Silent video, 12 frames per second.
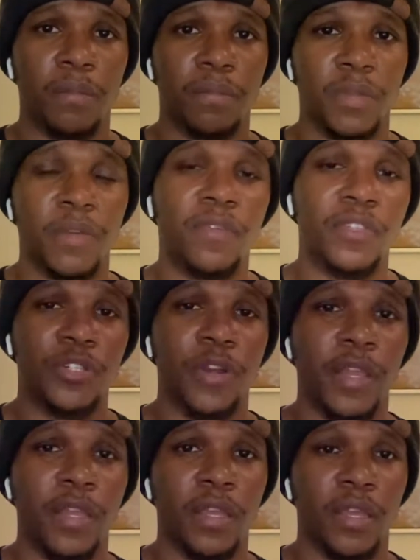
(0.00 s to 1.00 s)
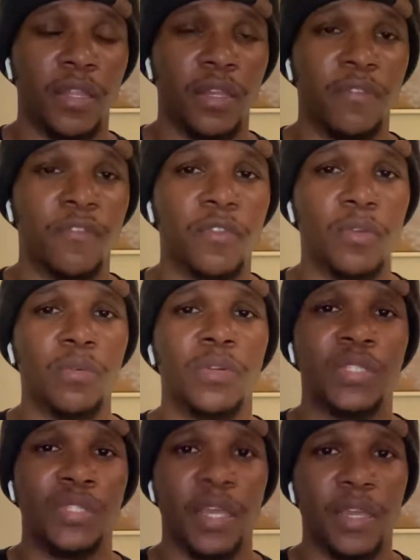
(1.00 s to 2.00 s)
infiltrate and
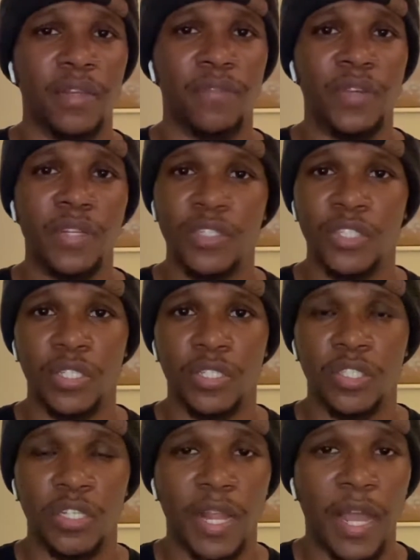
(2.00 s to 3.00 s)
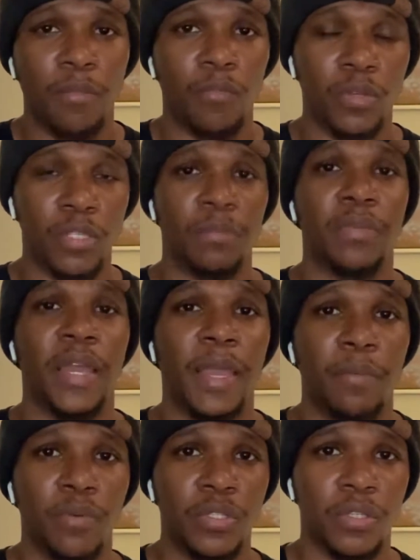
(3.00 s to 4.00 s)
influence negative energy to not really be
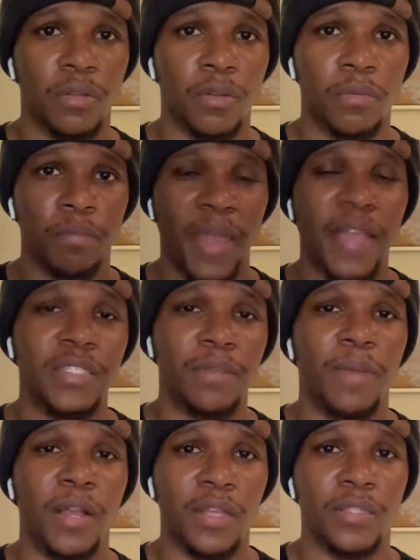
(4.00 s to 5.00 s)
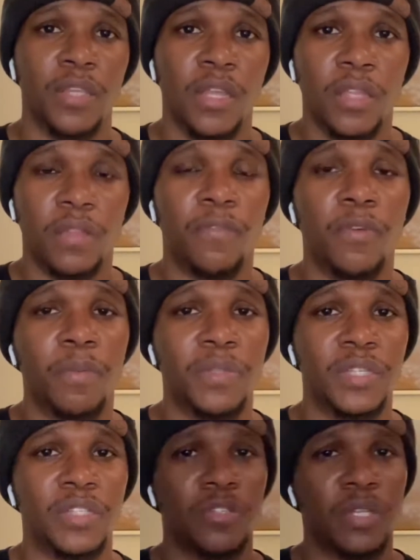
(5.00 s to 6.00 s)
able to maximize the full
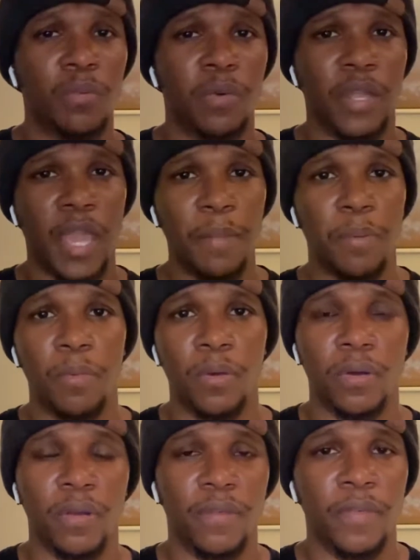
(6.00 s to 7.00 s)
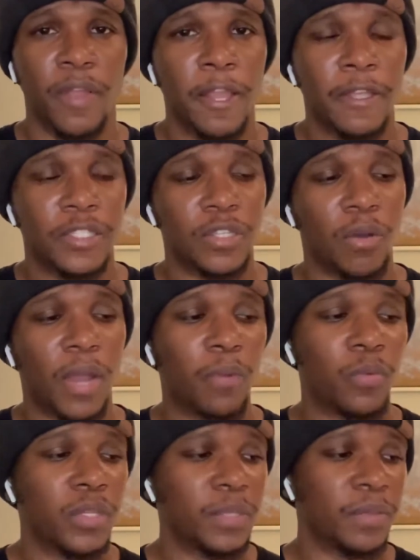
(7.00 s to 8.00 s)
potential that we're capable of. So I've
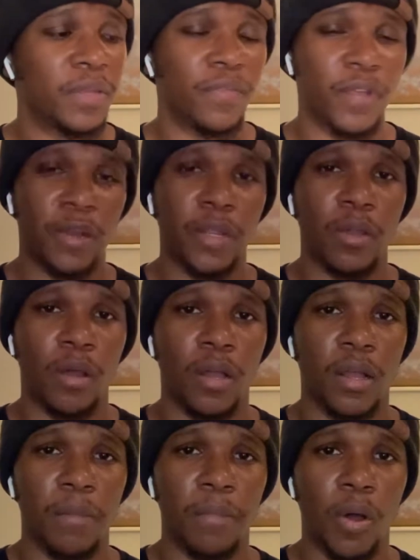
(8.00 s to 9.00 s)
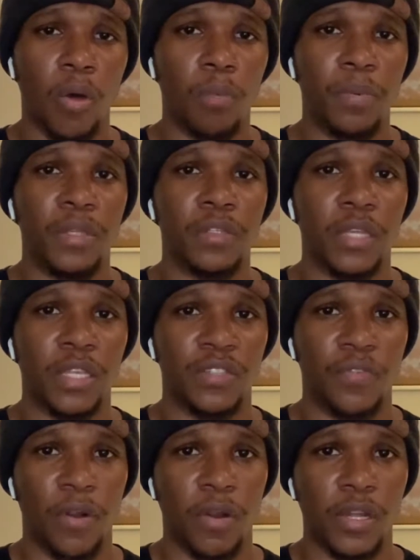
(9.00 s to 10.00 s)
really been very open as
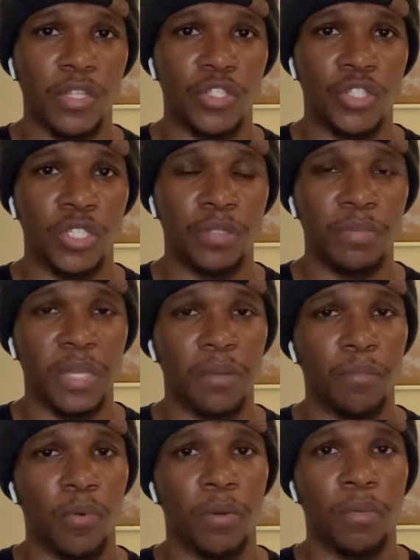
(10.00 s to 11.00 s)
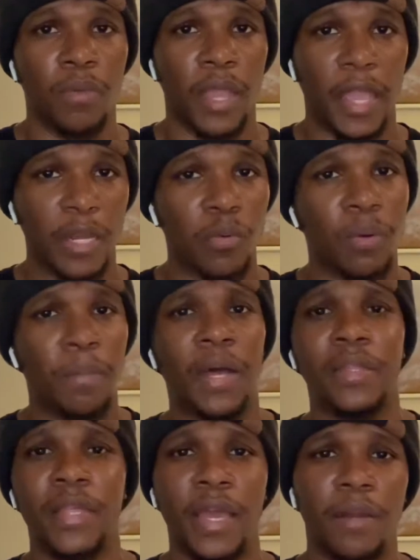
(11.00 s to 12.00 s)
far as just being more anal
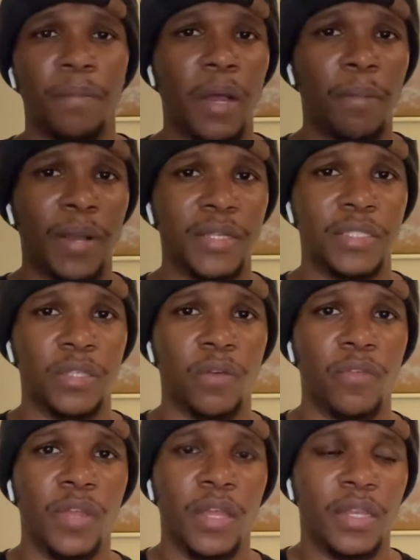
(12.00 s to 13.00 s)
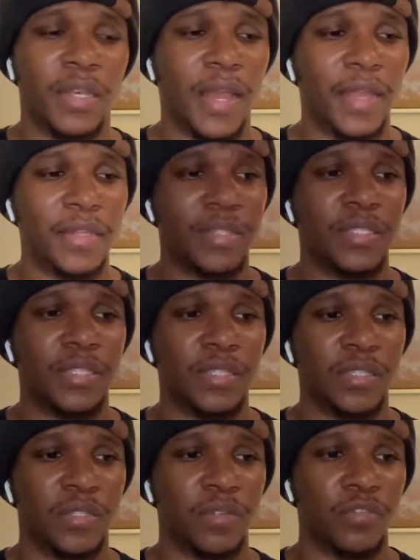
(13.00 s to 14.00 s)
about that, about myself, not in the
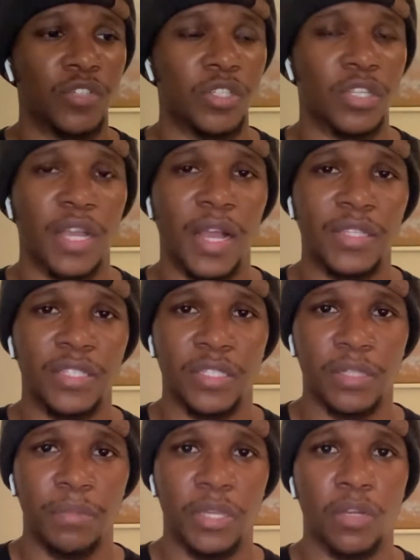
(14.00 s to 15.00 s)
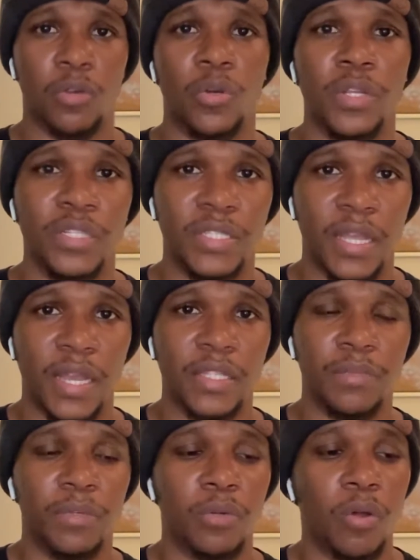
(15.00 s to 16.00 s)
sense of just constantly being criticized,
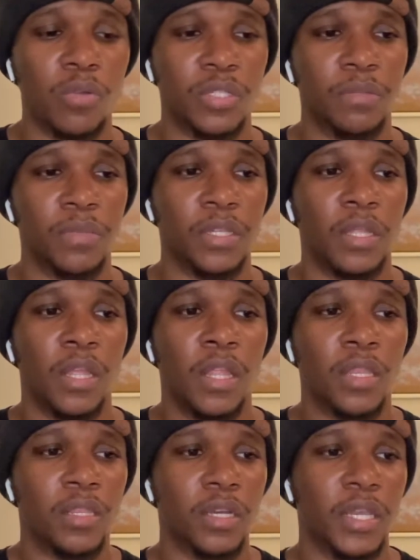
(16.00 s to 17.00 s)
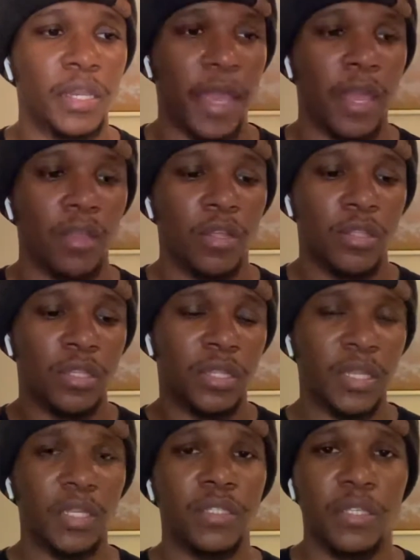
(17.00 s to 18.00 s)
but ultimately looking at the
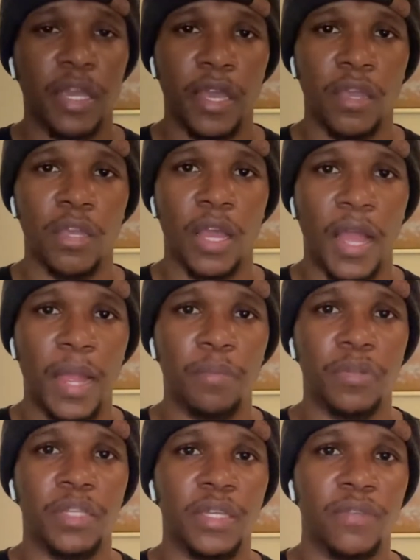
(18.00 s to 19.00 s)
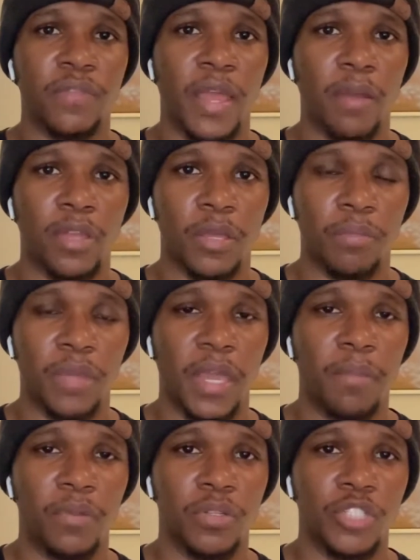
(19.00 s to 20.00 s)
things that I believe that can be
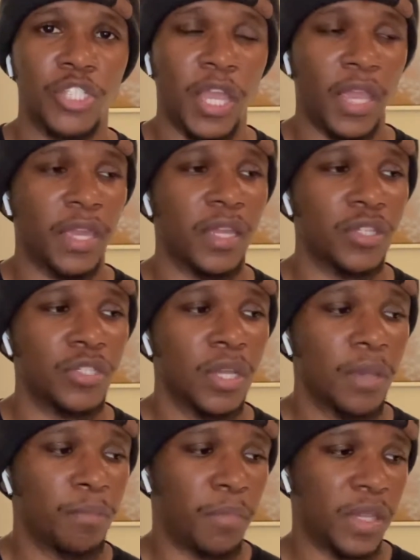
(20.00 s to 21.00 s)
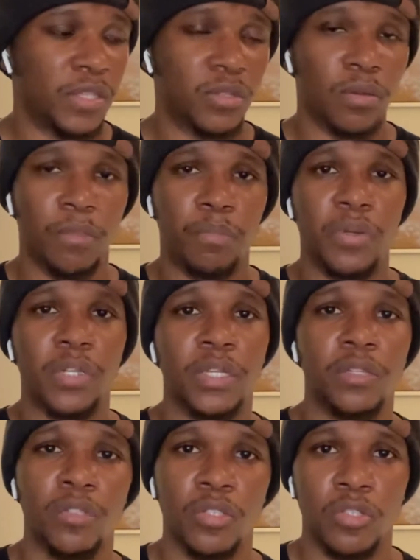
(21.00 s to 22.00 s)
able to change based on
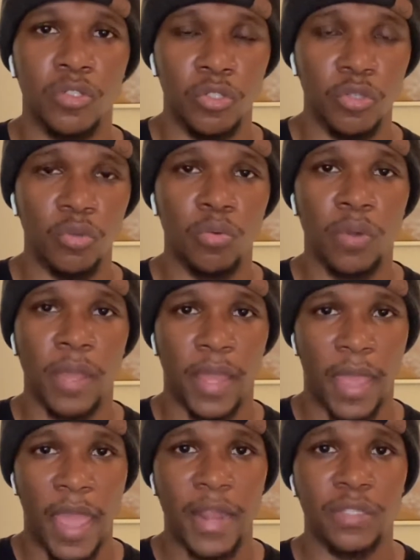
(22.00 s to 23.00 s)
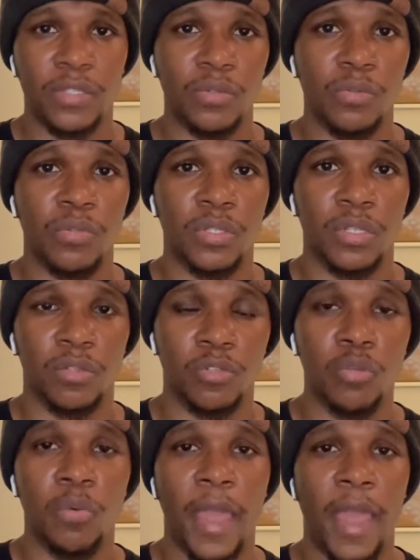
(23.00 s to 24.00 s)
putting new attitudes and
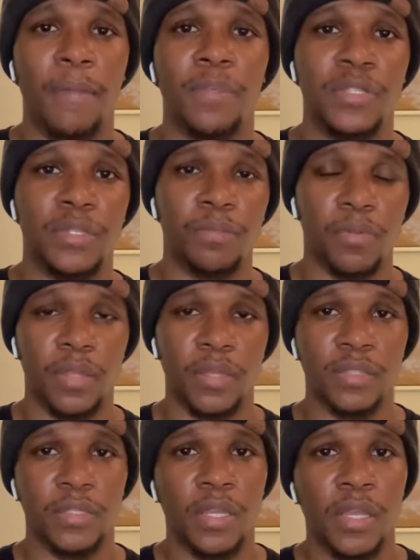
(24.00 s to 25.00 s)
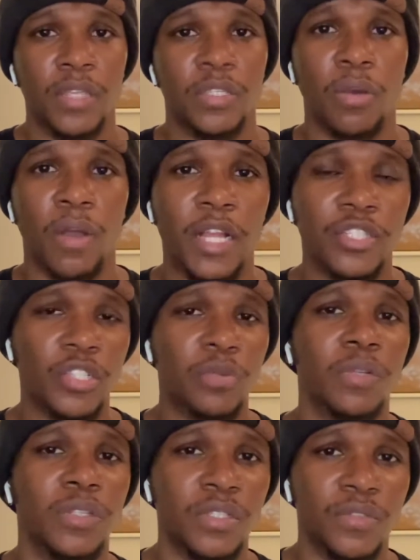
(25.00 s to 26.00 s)
new habits in place. So I just
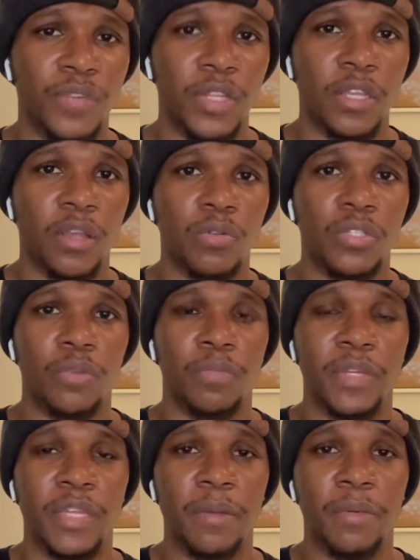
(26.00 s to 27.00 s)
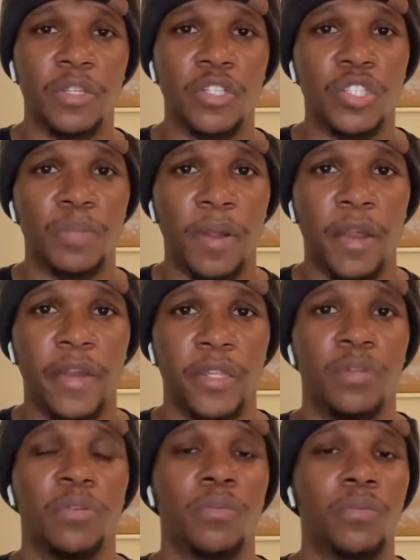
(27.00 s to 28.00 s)
want this video to be able to inspire
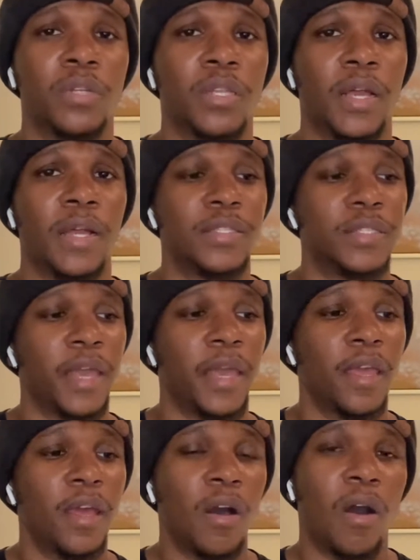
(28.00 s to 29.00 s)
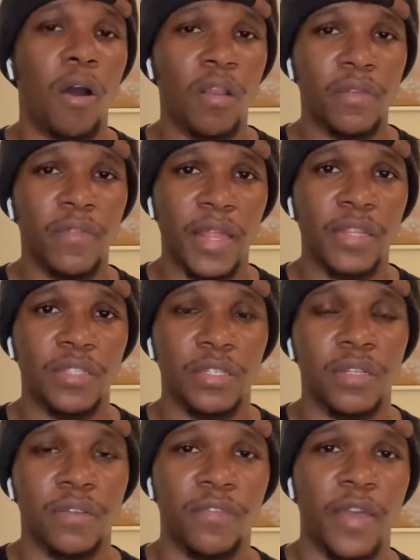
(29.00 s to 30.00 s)
you to realize that all of that is going
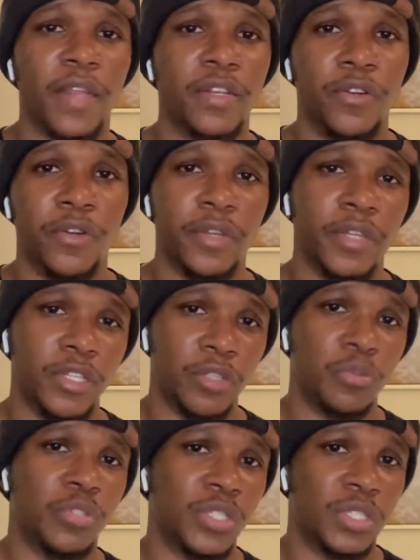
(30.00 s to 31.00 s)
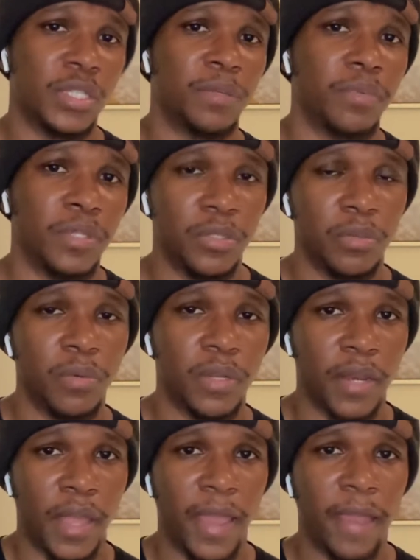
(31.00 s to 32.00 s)
to factor in you just simply doing
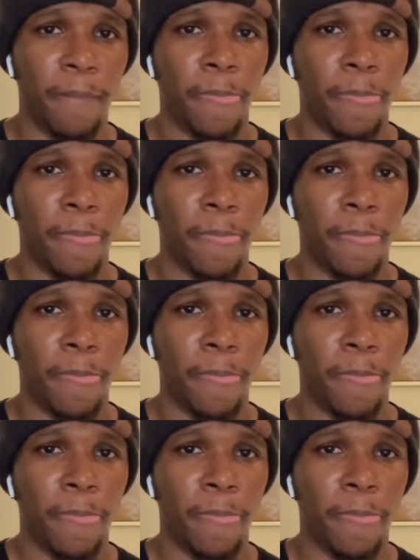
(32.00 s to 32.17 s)
that,